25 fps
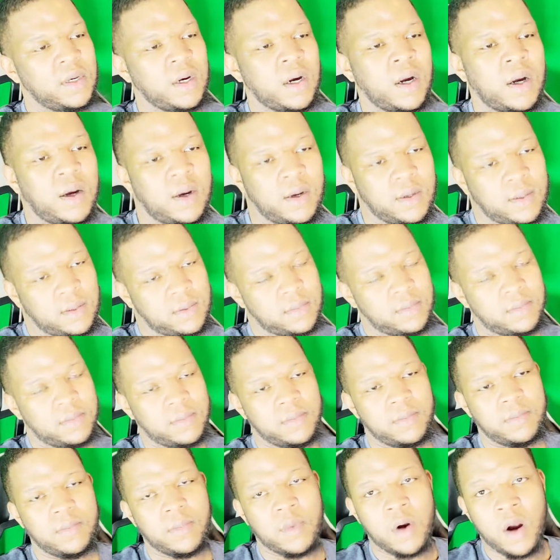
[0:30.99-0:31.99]
Um,
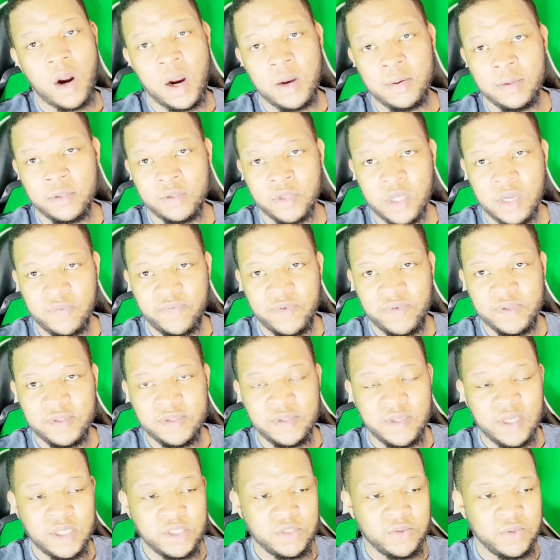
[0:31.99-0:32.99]
arm strength
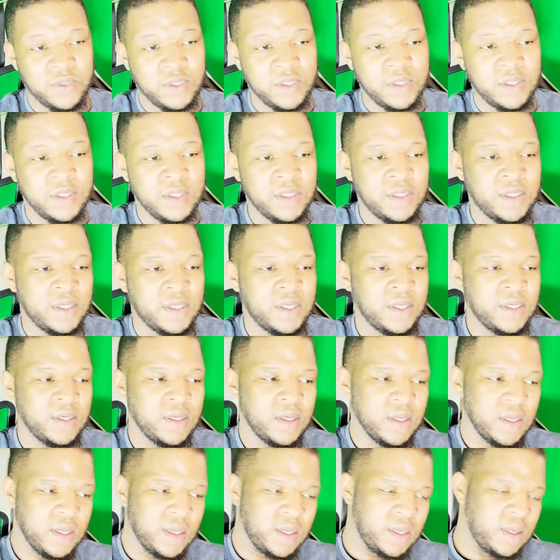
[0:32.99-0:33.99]
is, is really good
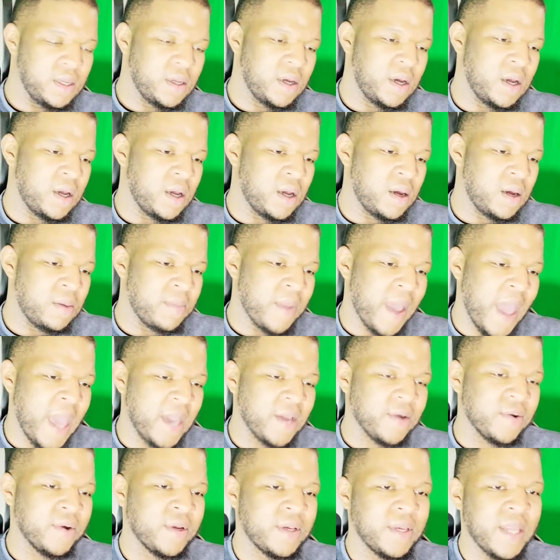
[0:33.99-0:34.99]
um,
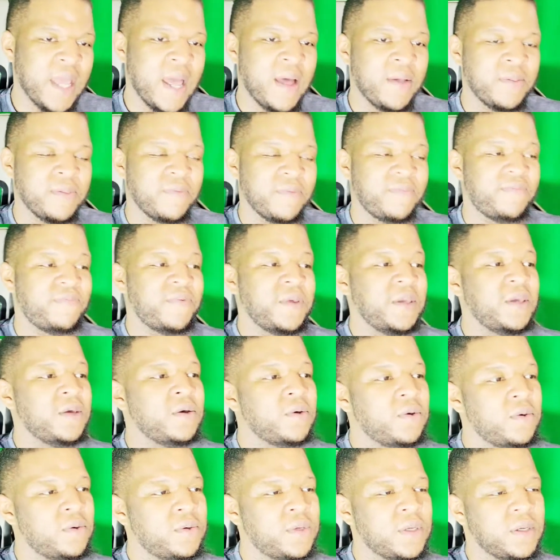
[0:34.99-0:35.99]
accurate down the
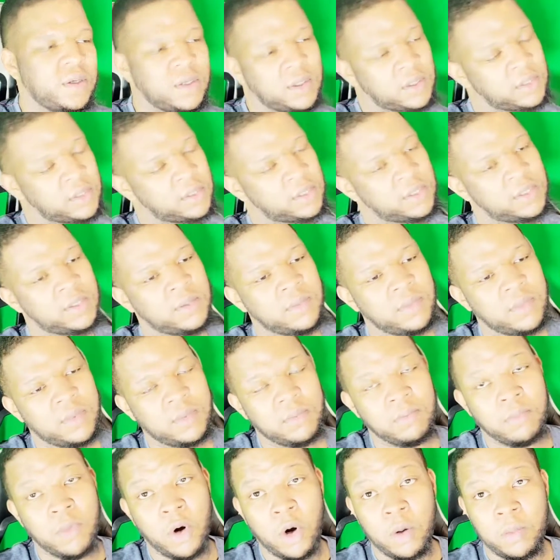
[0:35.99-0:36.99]
field, um,
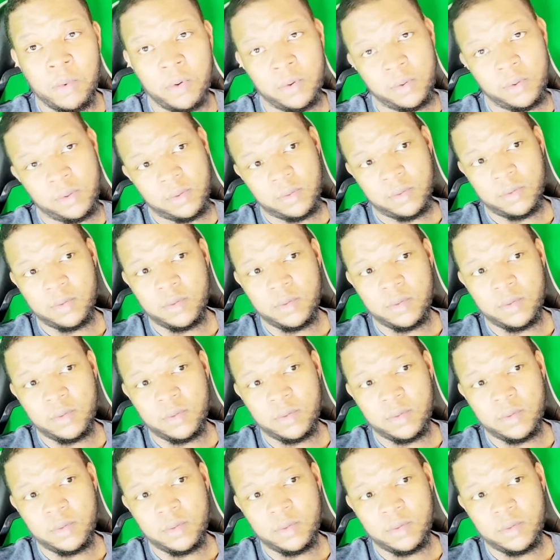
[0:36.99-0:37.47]
mobile.